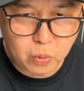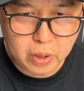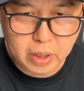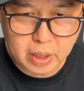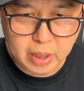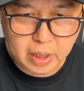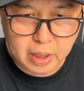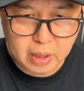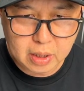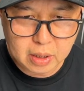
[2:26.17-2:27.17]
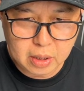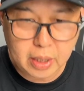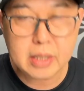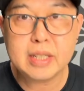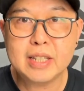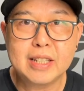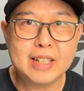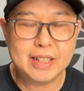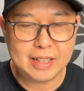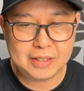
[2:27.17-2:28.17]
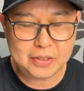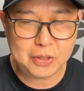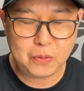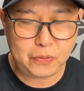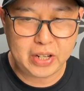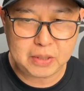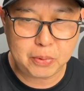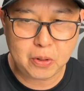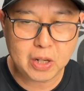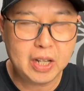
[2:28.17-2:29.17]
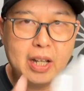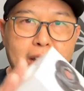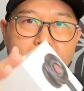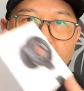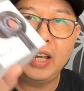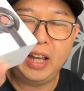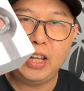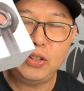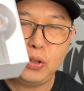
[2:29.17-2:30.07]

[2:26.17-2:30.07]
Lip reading: Okay, yes, so Facebook and